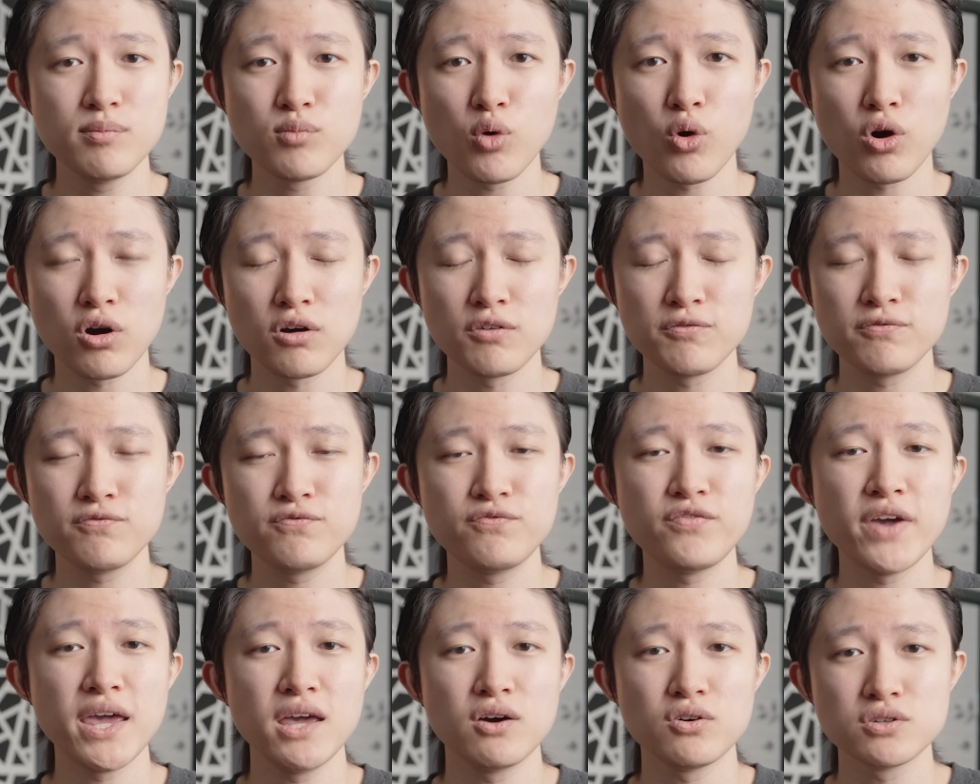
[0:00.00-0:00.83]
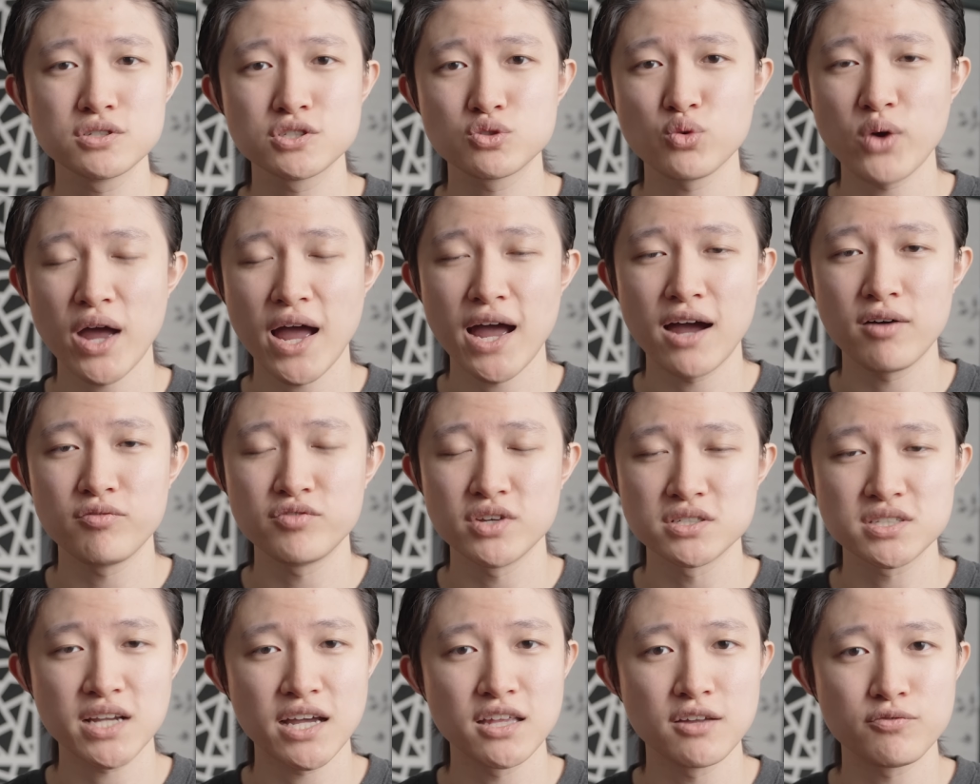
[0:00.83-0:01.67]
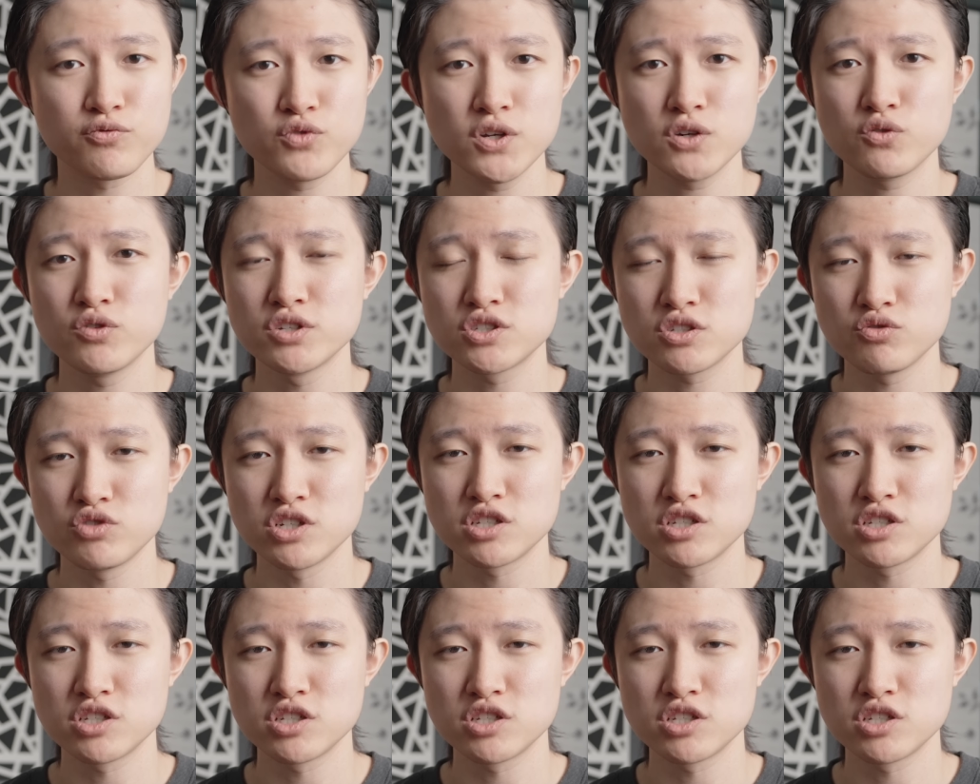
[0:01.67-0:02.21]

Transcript: more fails to have this kind of frequency